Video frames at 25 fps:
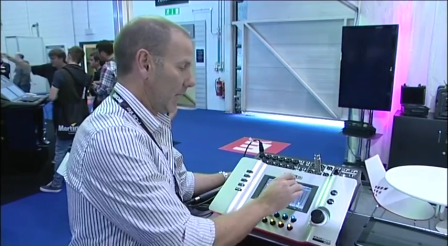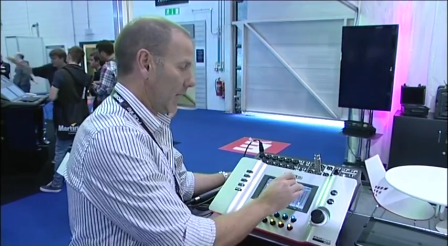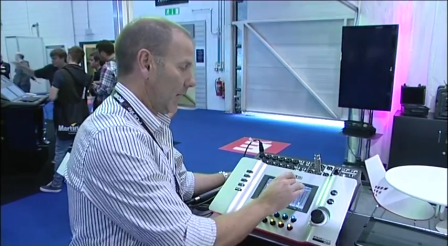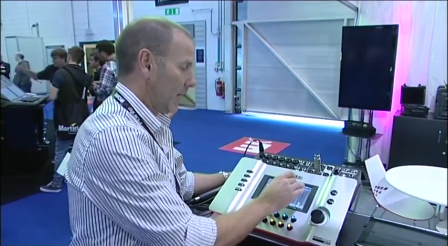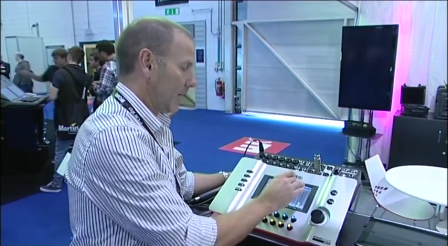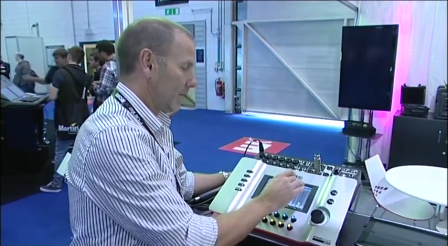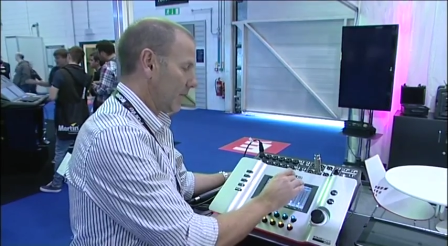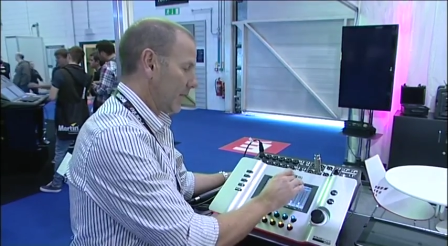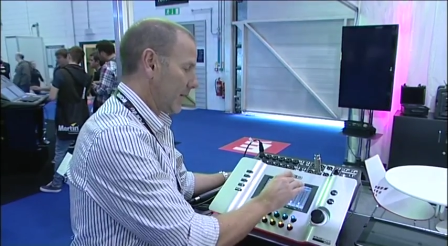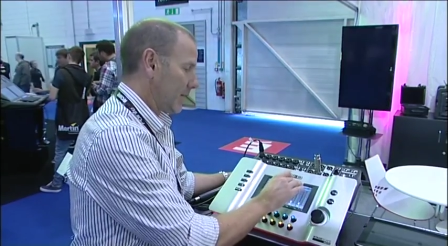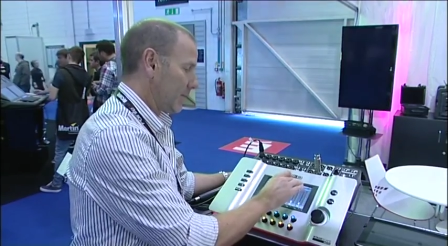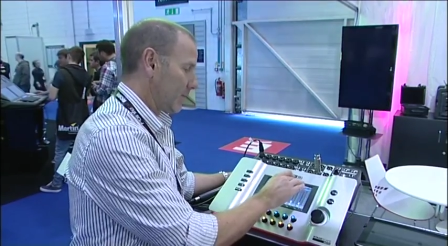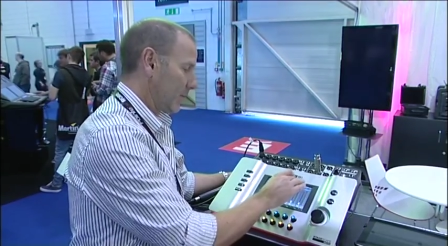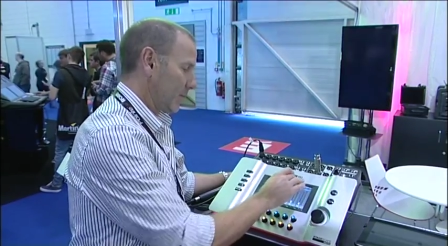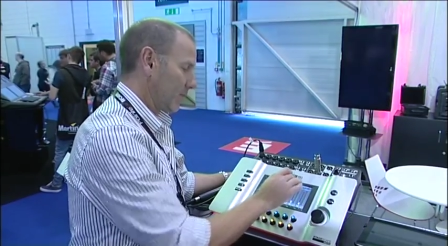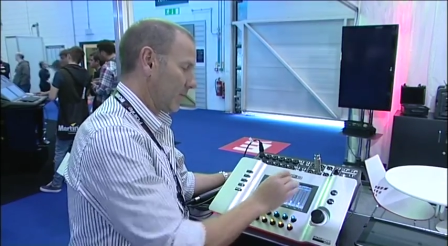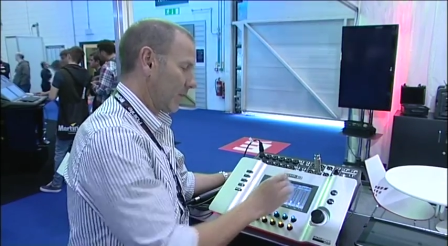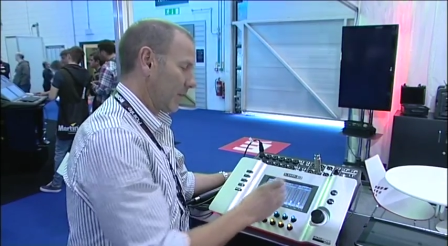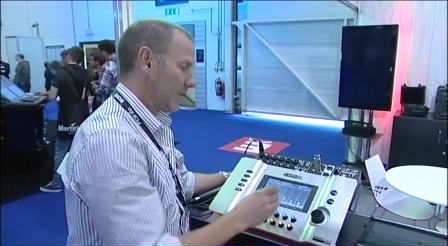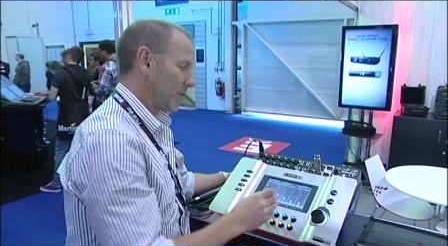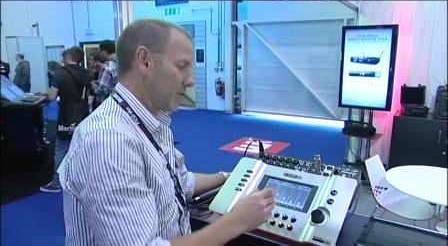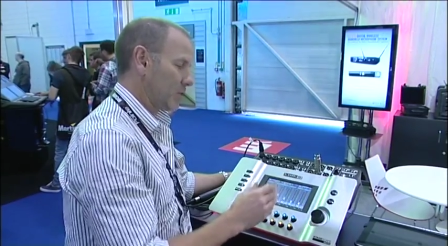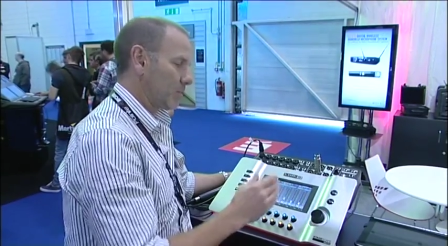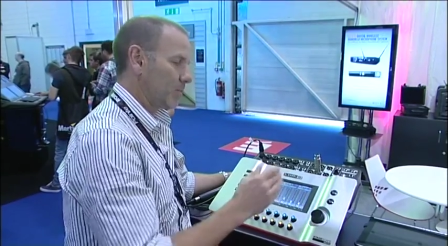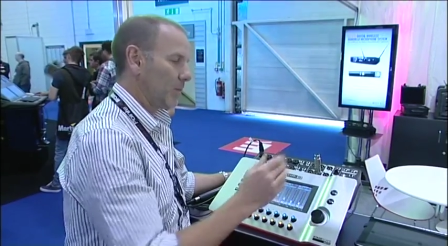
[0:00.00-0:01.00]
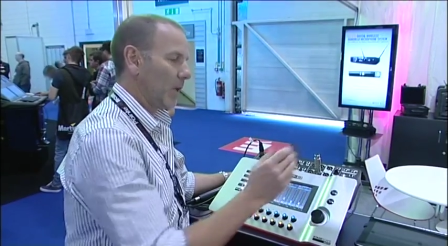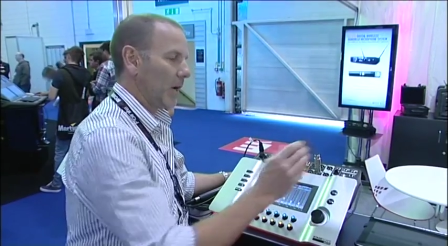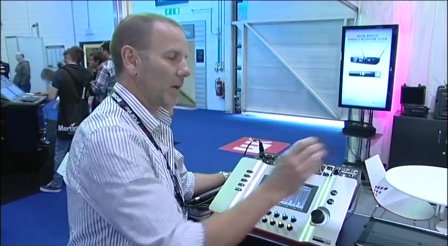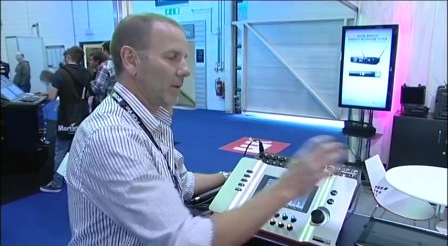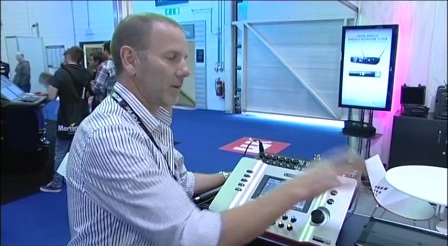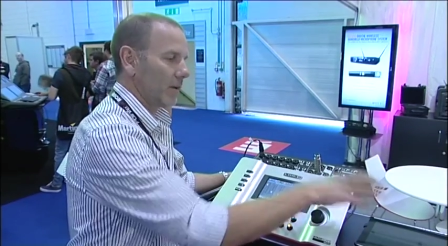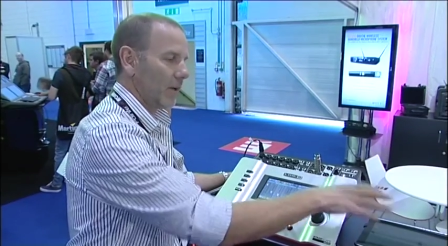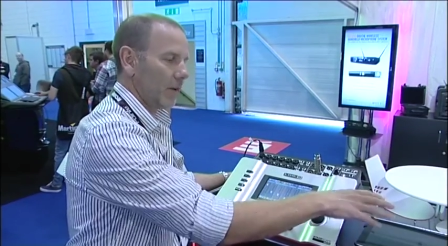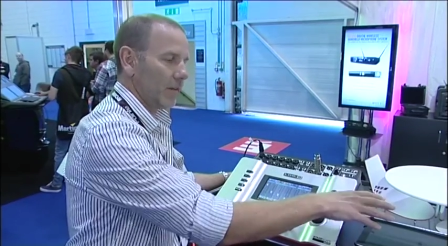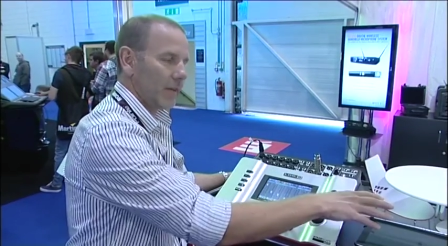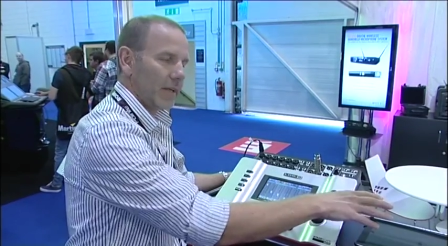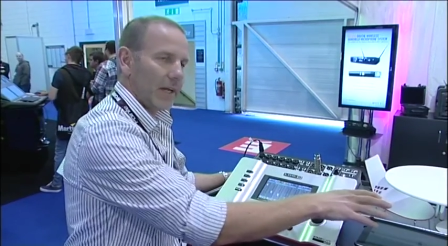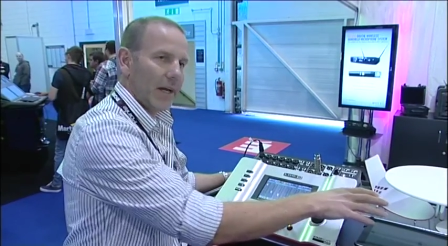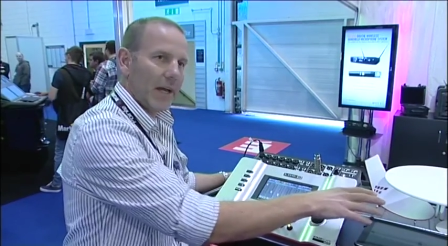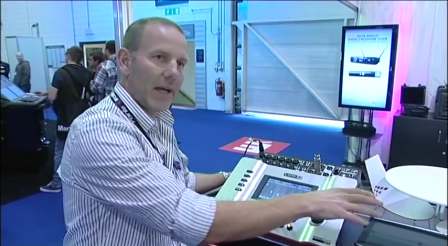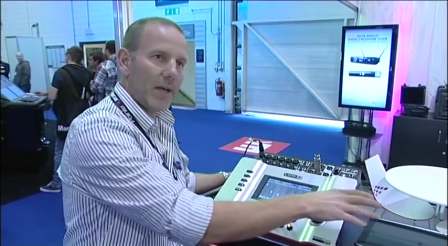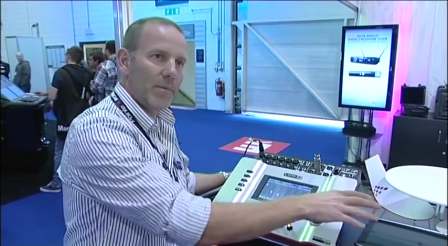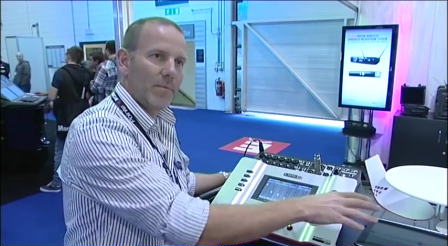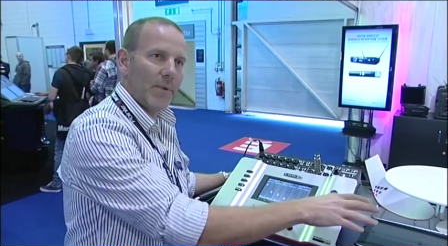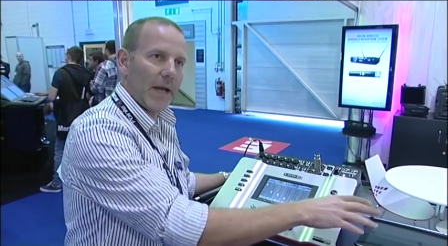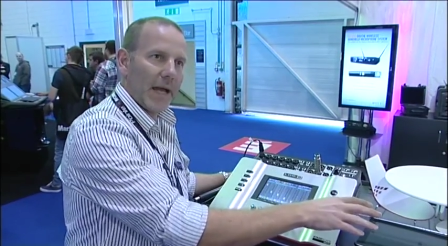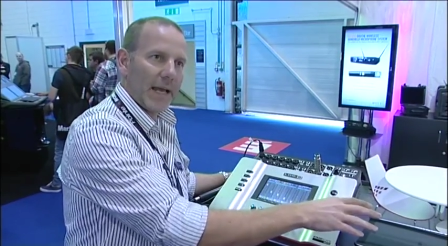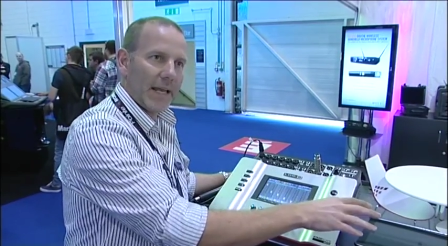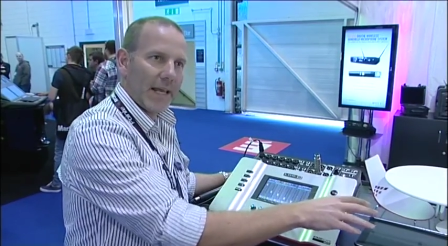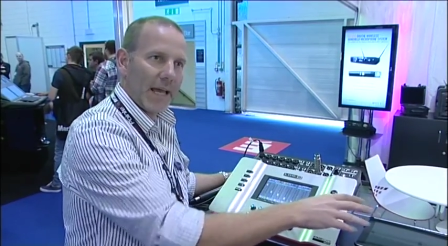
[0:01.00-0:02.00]
and then we've got this button on the
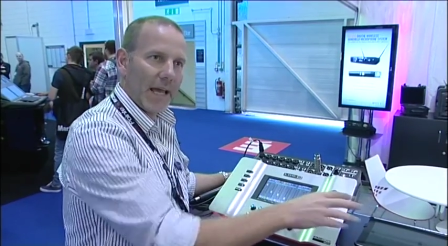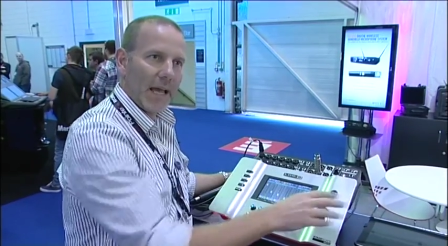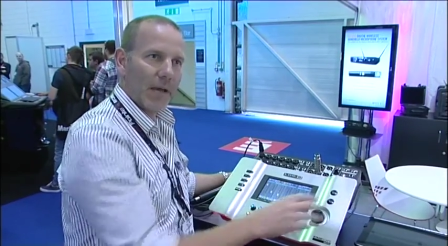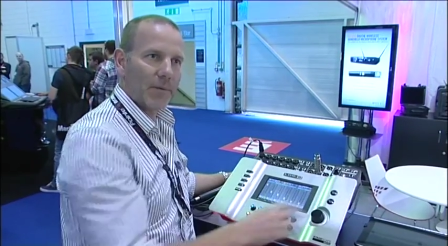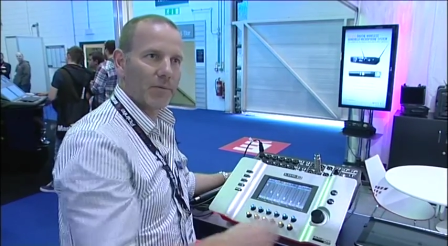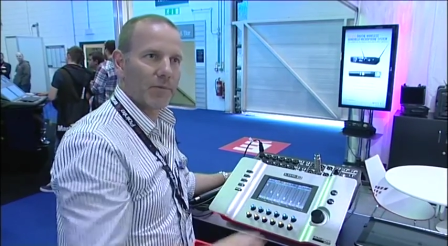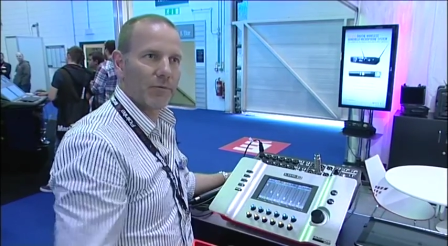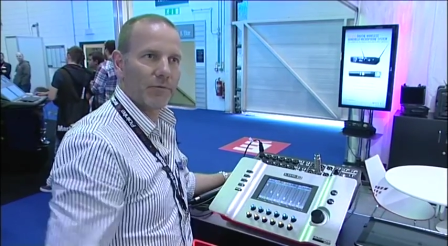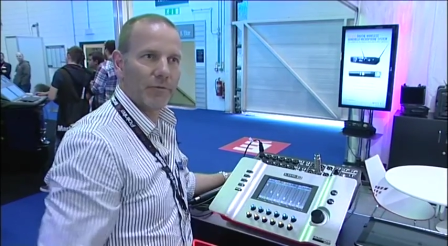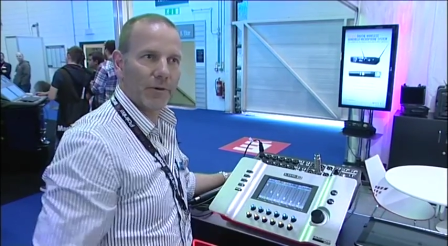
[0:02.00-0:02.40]
iPad app,